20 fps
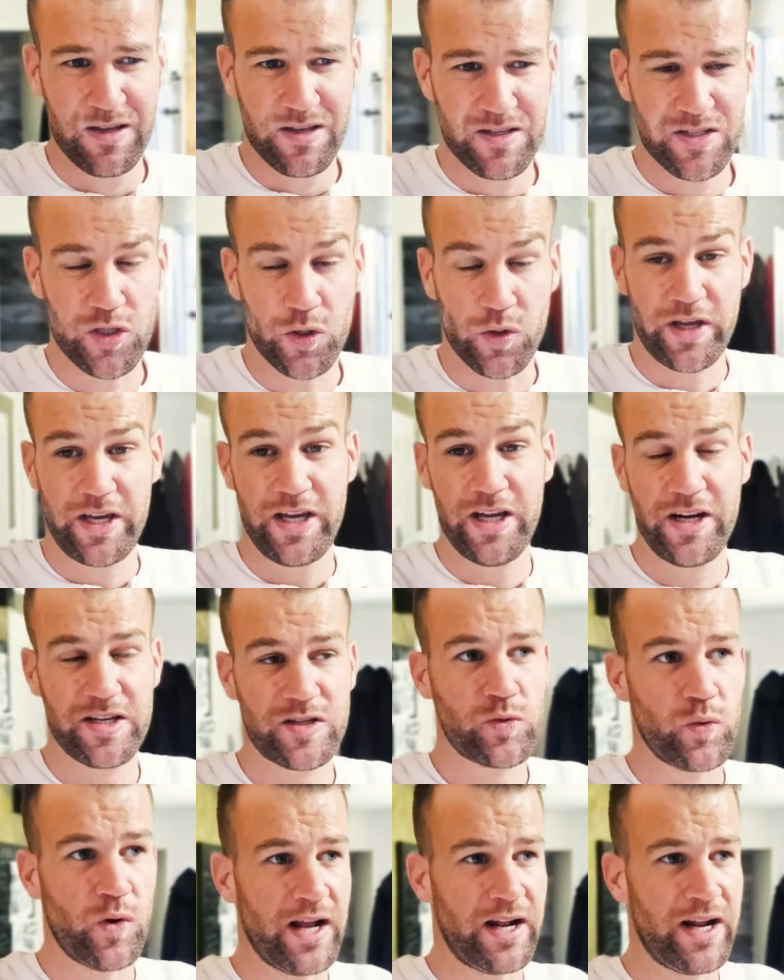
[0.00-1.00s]
So here
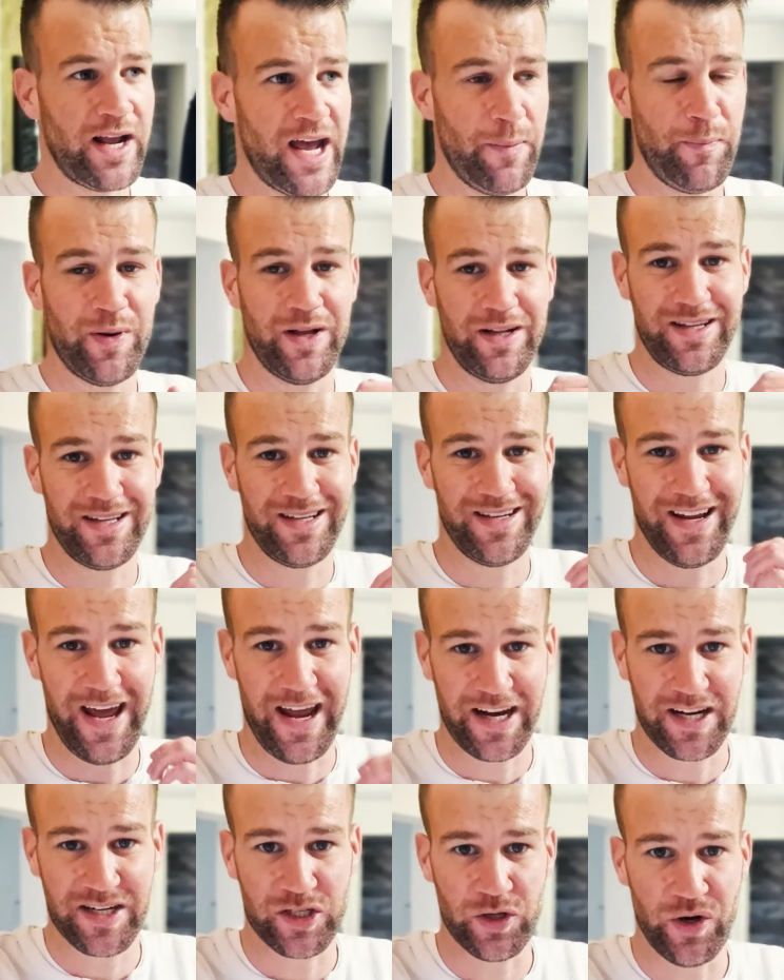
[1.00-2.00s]
is what happened
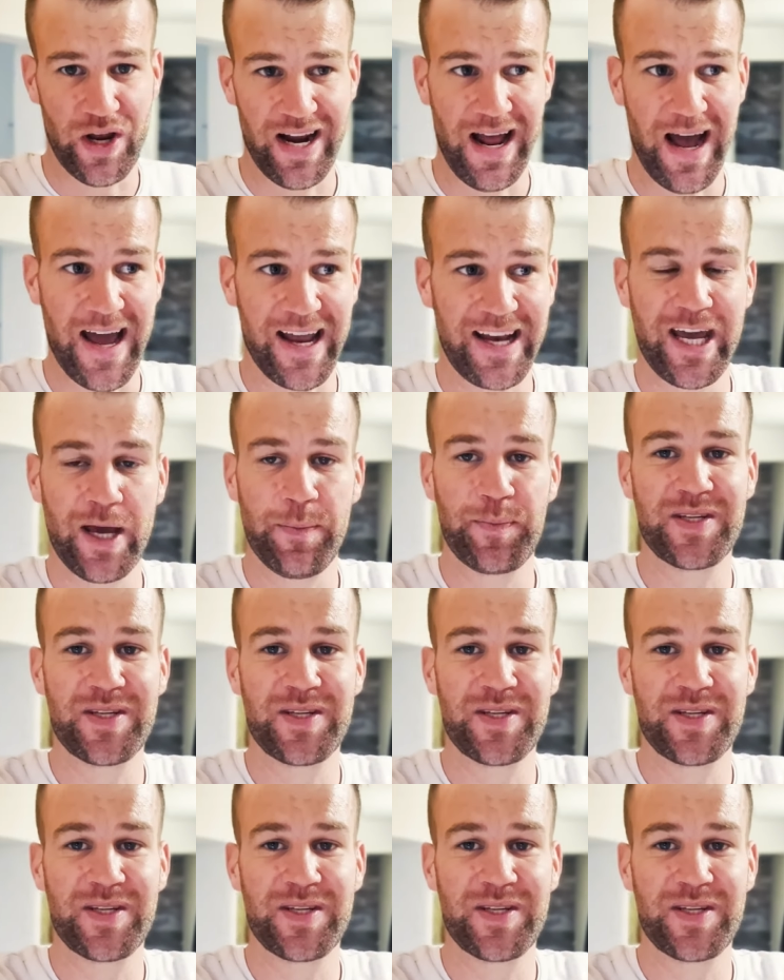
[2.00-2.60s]
next, right? I kept